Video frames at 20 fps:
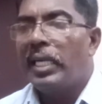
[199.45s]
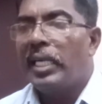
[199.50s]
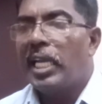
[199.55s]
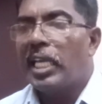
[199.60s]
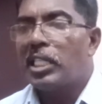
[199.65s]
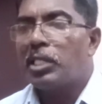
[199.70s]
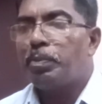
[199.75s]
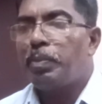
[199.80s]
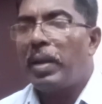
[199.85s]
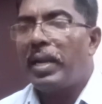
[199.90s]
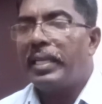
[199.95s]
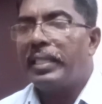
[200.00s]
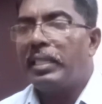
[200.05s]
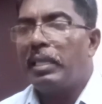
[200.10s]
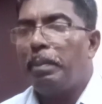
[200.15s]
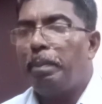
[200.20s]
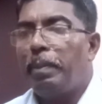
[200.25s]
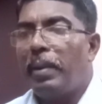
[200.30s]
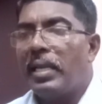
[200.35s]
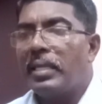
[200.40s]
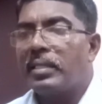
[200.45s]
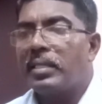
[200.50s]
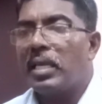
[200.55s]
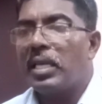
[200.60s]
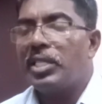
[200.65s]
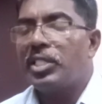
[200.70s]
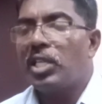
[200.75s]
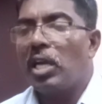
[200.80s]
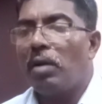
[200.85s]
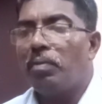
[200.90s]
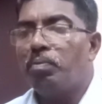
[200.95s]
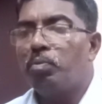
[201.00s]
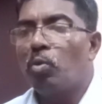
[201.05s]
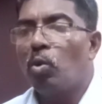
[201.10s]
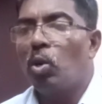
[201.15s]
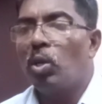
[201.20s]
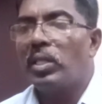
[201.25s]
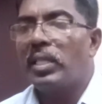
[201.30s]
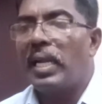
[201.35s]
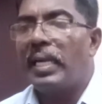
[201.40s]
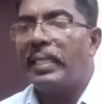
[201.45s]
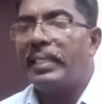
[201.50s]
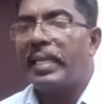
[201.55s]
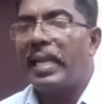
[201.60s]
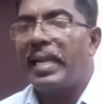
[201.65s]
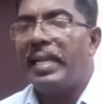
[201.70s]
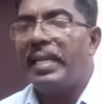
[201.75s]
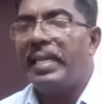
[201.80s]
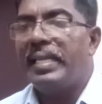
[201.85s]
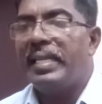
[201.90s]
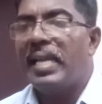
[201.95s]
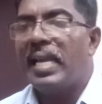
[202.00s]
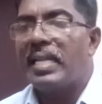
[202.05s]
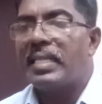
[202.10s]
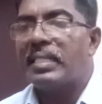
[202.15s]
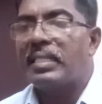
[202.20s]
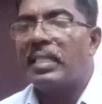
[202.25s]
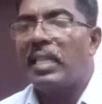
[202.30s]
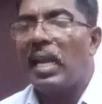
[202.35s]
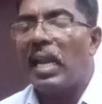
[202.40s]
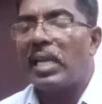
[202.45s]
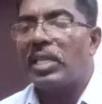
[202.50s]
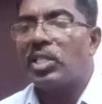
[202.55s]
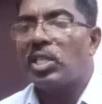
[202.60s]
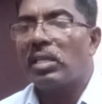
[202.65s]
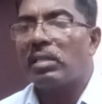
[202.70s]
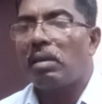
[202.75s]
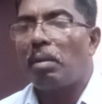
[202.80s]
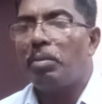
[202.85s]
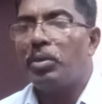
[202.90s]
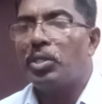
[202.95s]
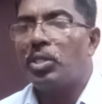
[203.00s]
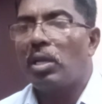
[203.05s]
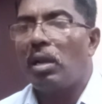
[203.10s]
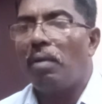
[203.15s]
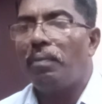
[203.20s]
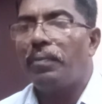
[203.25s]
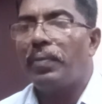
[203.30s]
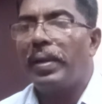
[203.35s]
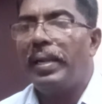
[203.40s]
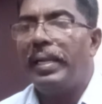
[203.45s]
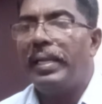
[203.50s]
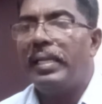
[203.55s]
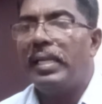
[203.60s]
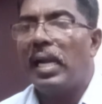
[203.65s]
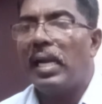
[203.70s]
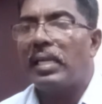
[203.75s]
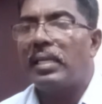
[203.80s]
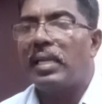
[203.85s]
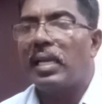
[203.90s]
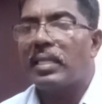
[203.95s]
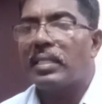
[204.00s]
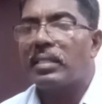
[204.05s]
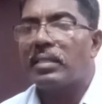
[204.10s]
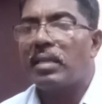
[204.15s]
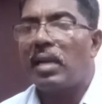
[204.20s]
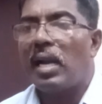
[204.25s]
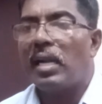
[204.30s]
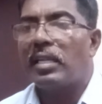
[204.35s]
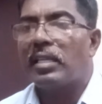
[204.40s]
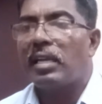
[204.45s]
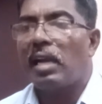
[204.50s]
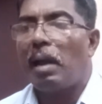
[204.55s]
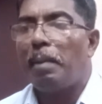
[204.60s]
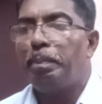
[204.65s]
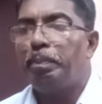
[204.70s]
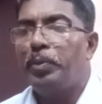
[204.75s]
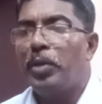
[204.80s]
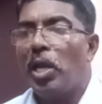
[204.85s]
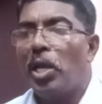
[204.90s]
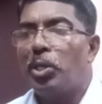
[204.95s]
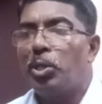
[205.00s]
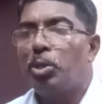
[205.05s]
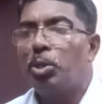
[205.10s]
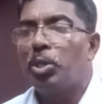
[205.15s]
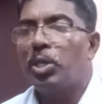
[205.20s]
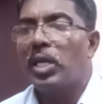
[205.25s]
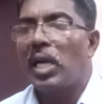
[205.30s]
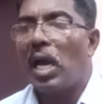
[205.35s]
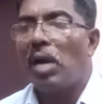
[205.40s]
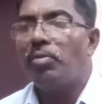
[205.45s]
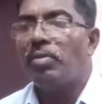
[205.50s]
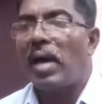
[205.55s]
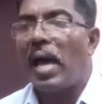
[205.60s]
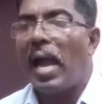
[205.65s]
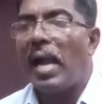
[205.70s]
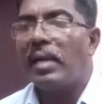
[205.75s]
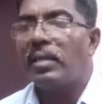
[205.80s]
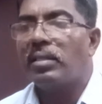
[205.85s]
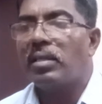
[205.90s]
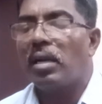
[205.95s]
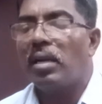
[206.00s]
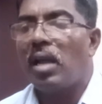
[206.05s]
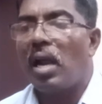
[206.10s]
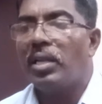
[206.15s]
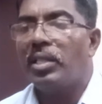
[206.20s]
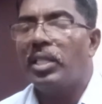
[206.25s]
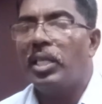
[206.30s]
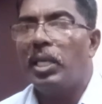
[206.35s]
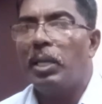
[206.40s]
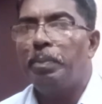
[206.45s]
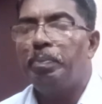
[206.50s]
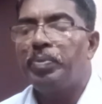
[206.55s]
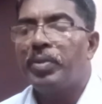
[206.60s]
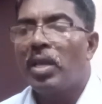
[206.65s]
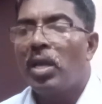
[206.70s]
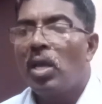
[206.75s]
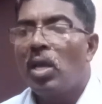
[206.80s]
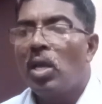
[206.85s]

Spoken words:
Despite the passage of more than 10 years, the Election Commission of India does not appear to have acted on the